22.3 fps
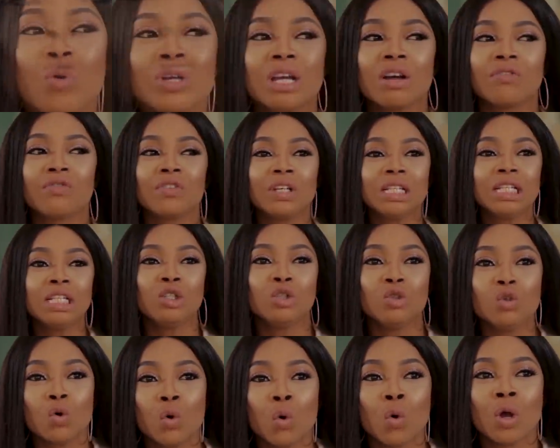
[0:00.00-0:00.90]
when you're
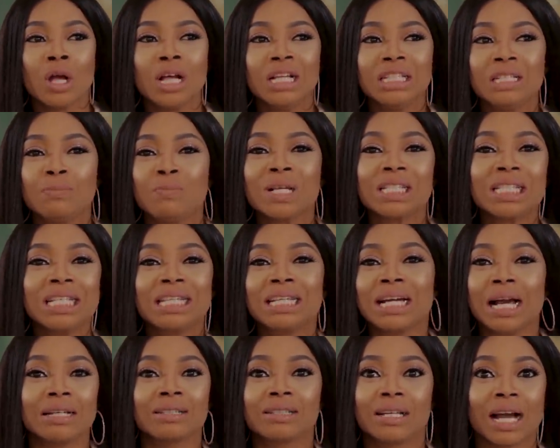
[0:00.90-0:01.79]
feeling low, the person
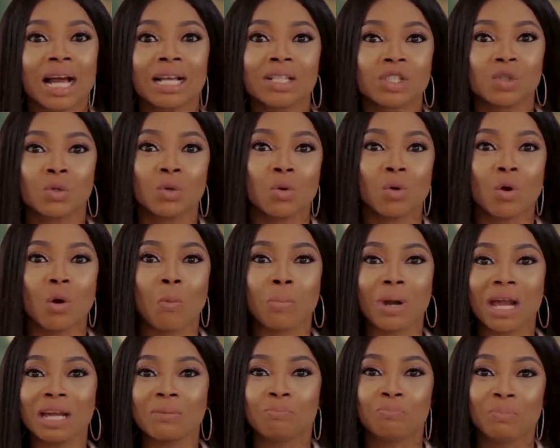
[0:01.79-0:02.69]
can gas you
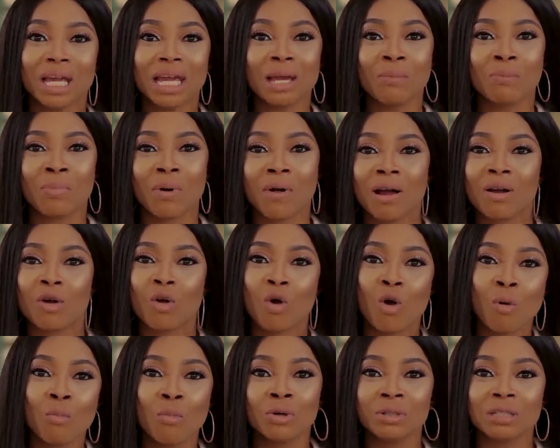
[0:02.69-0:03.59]
up. Like, babe, ah,
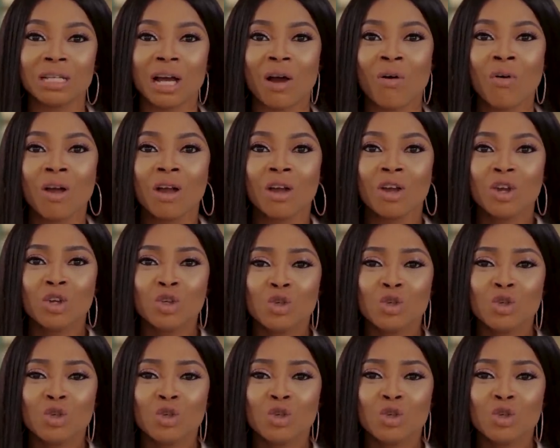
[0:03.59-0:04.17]
come on now.